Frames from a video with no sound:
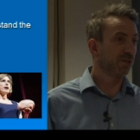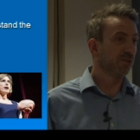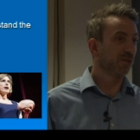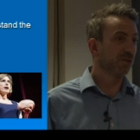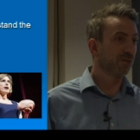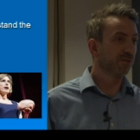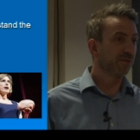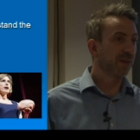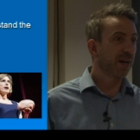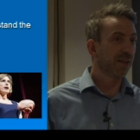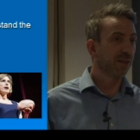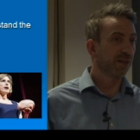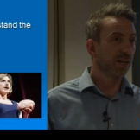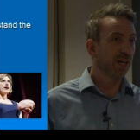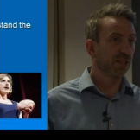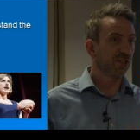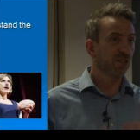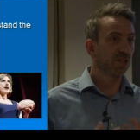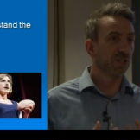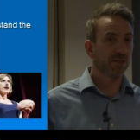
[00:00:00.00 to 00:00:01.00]
on the fact that
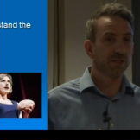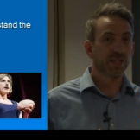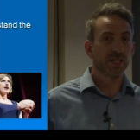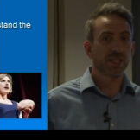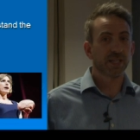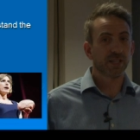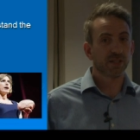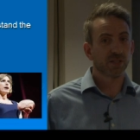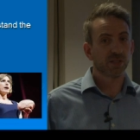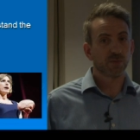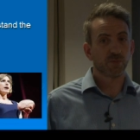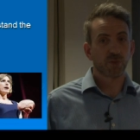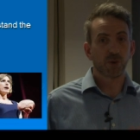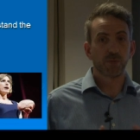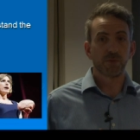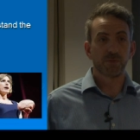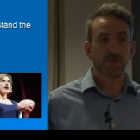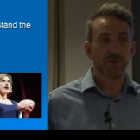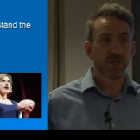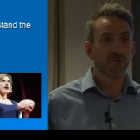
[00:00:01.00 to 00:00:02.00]
actually teenagers are
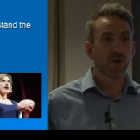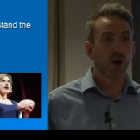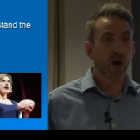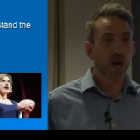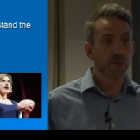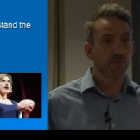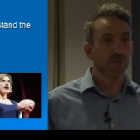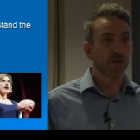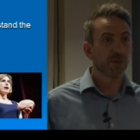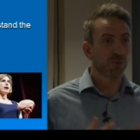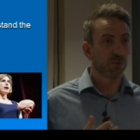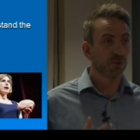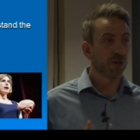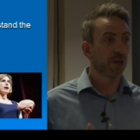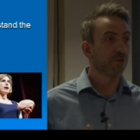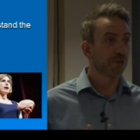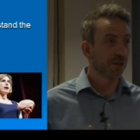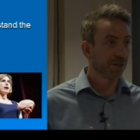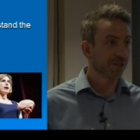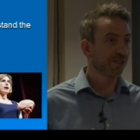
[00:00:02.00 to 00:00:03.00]
probably right, people don't
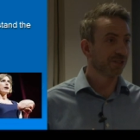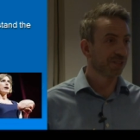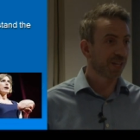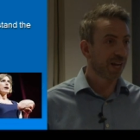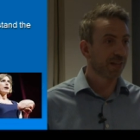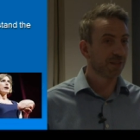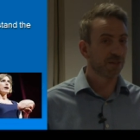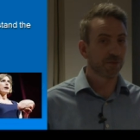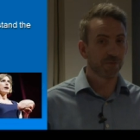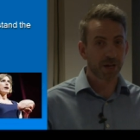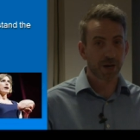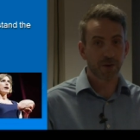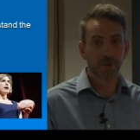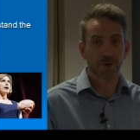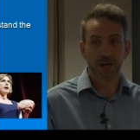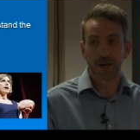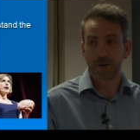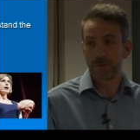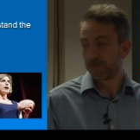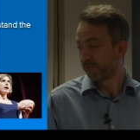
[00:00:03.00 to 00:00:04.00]
understand them that well.